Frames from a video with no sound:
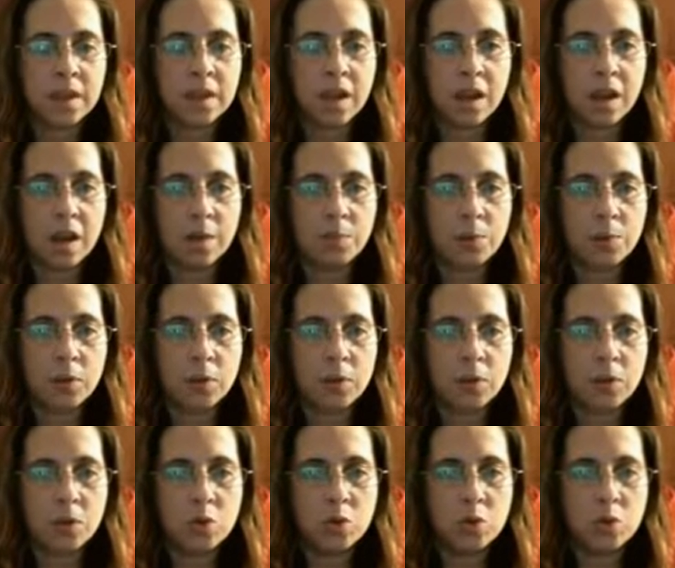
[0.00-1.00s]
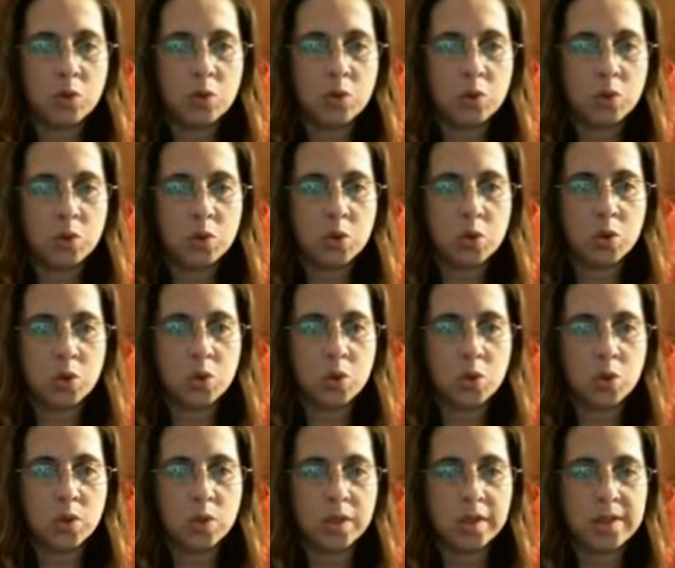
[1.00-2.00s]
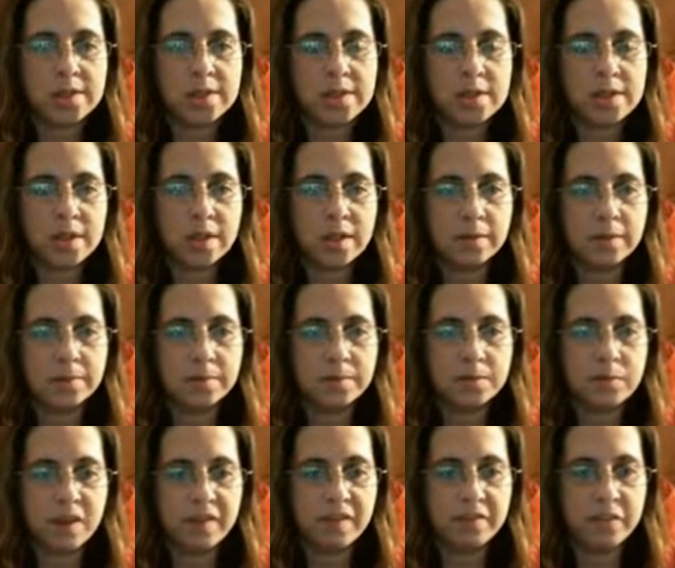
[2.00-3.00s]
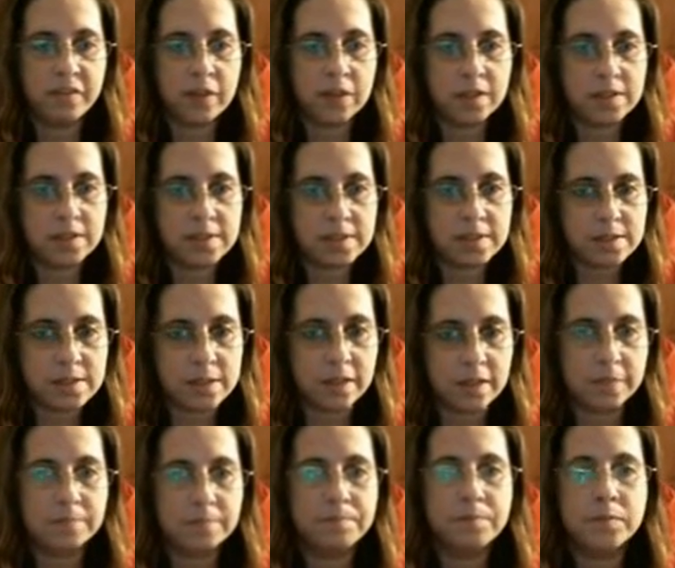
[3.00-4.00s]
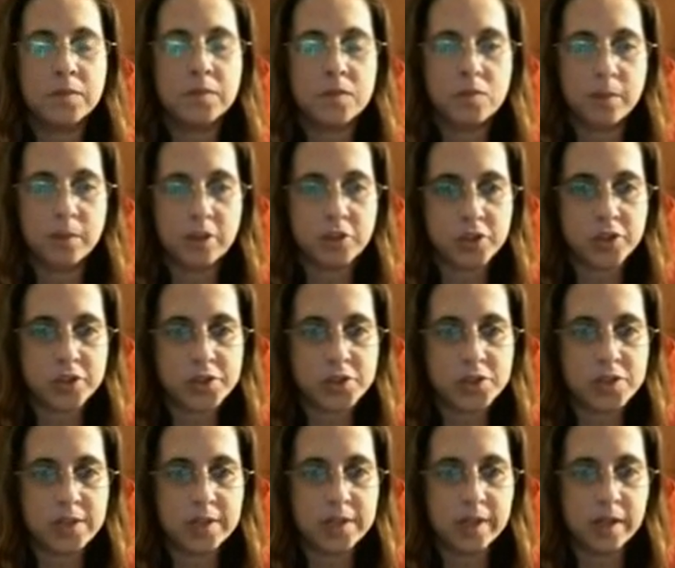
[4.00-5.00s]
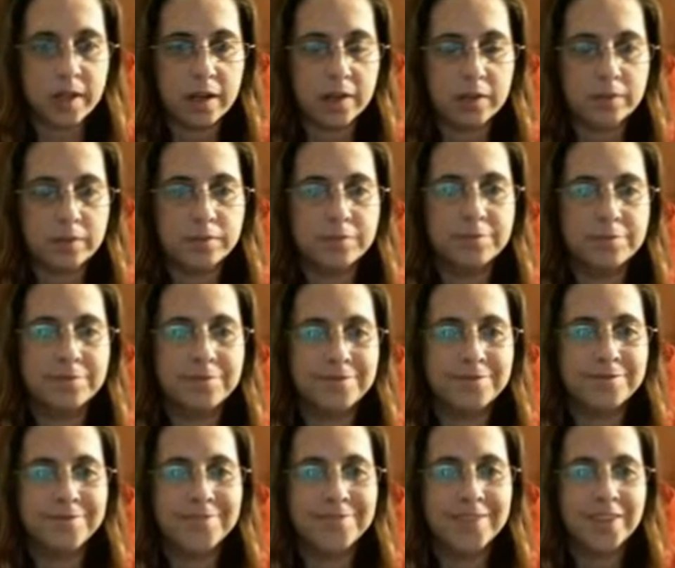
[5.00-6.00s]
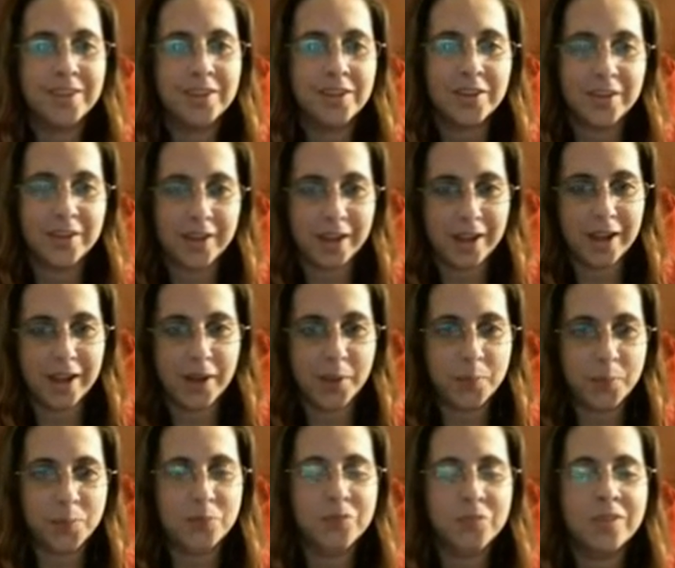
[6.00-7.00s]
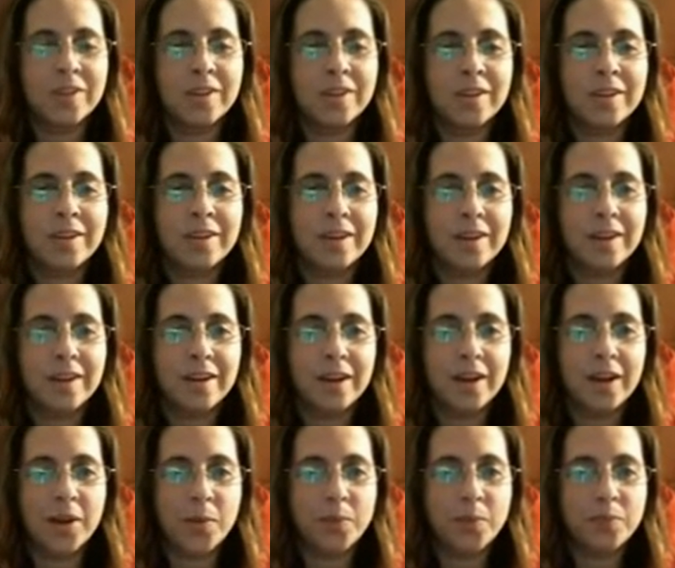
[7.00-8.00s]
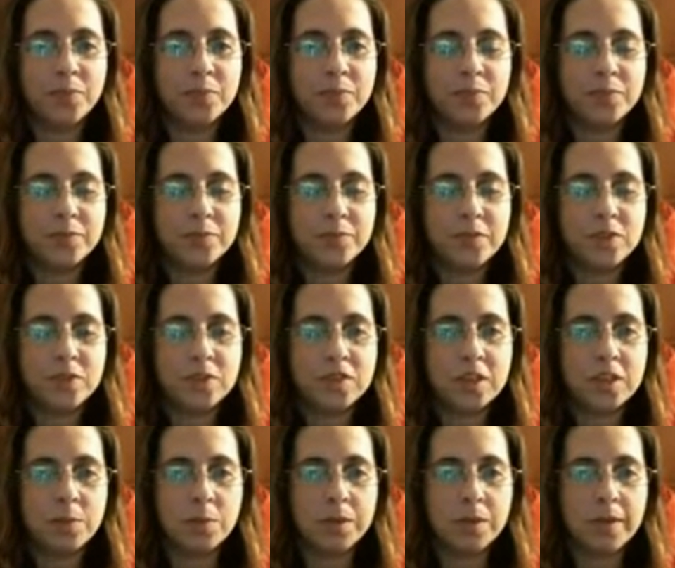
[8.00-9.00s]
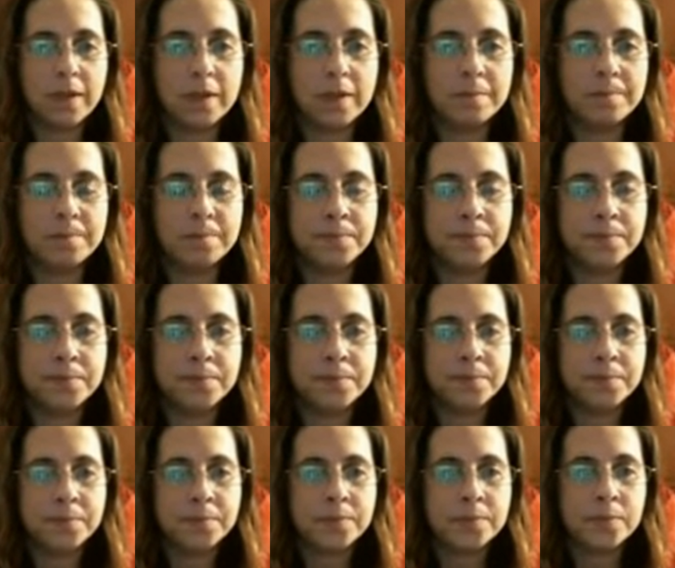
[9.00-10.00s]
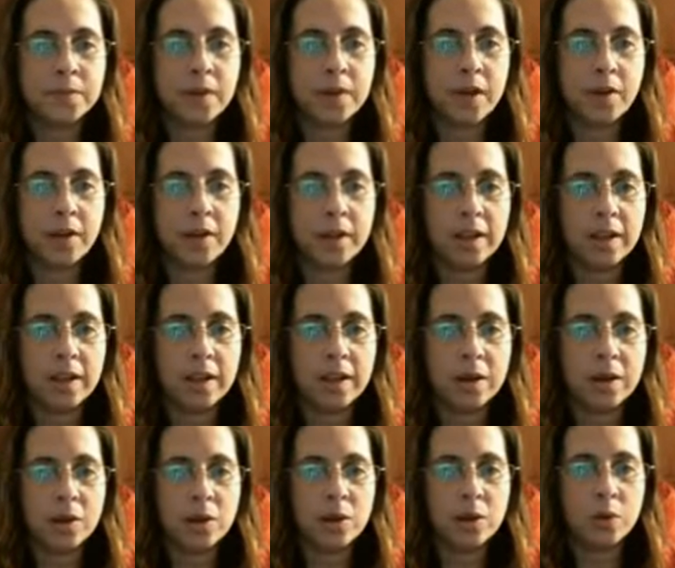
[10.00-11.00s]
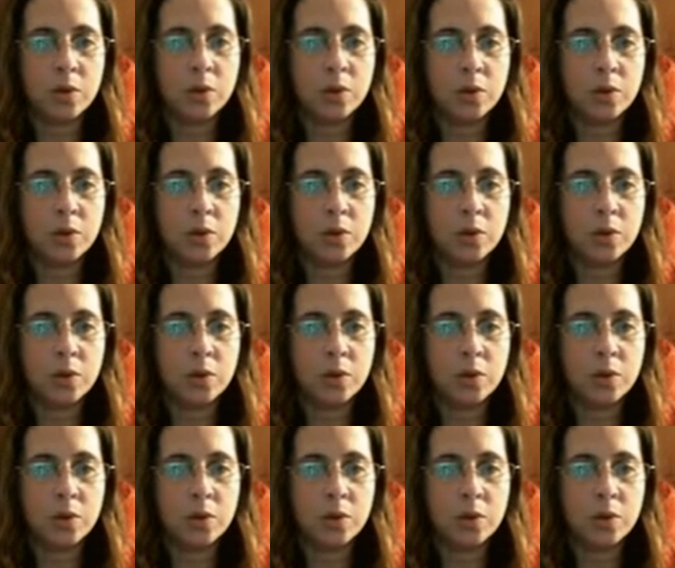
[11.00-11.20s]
Take a couple. Release it. You might feel a little dizzy, so make sure you're sitting down, like I am. So just keep breathing. Out again.